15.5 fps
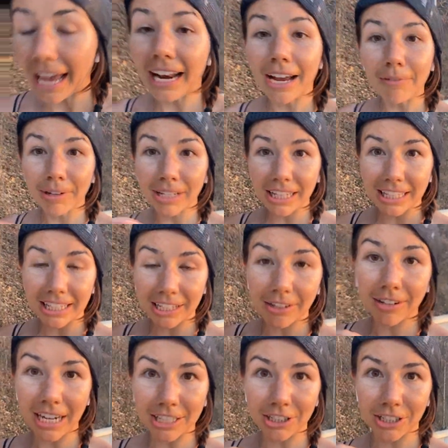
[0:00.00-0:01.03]
And I really
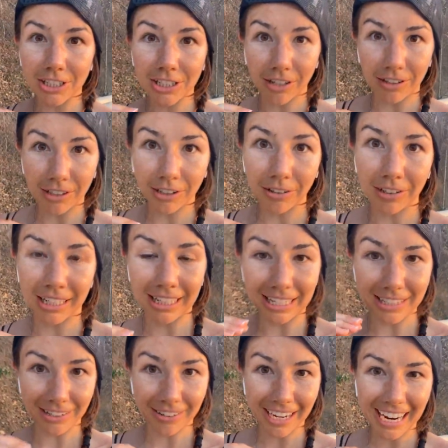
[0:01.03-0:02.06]
think you guys should start including
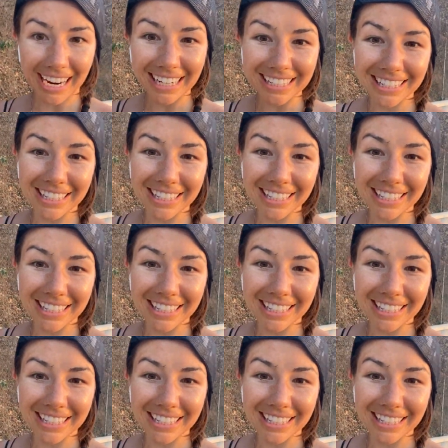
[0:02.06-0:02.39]
these, okay?